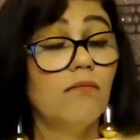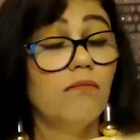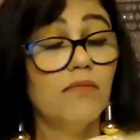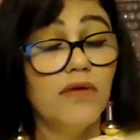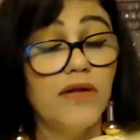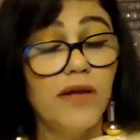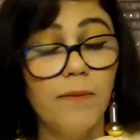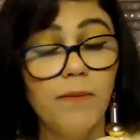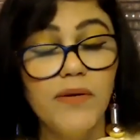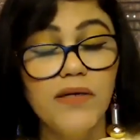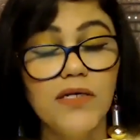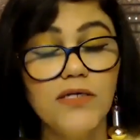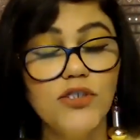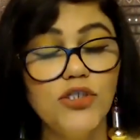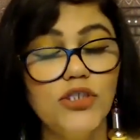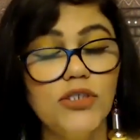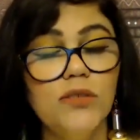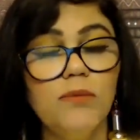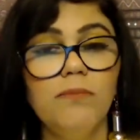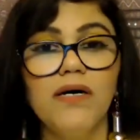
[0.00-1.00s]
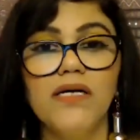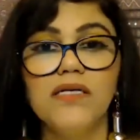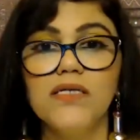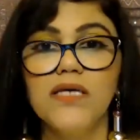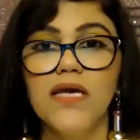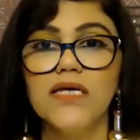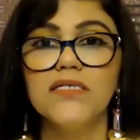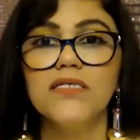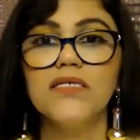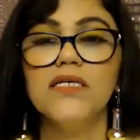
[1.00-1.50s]
repetition, but
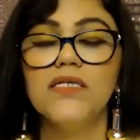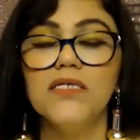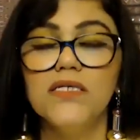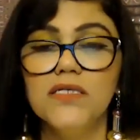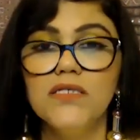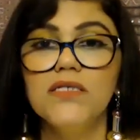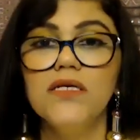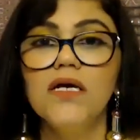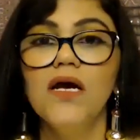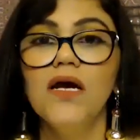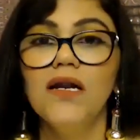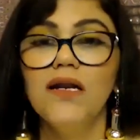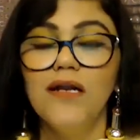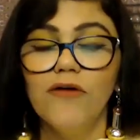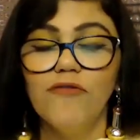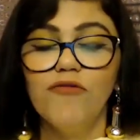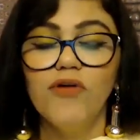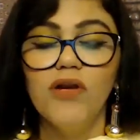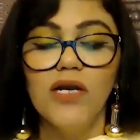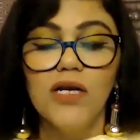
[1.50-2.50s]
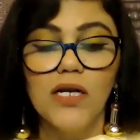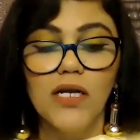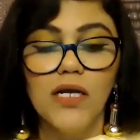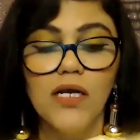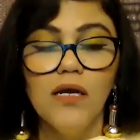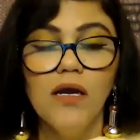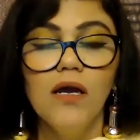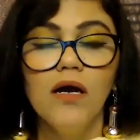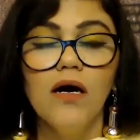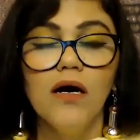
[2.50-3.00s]
yes, it is
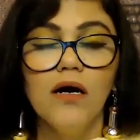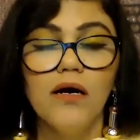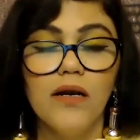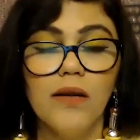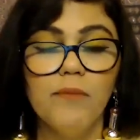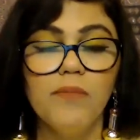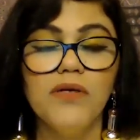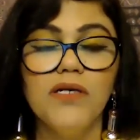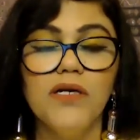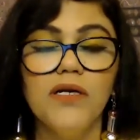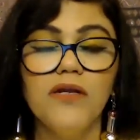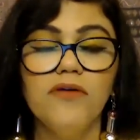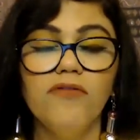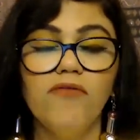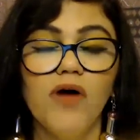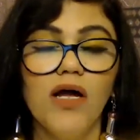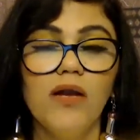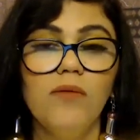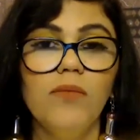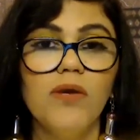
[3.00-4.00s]
definitely a repetitive one,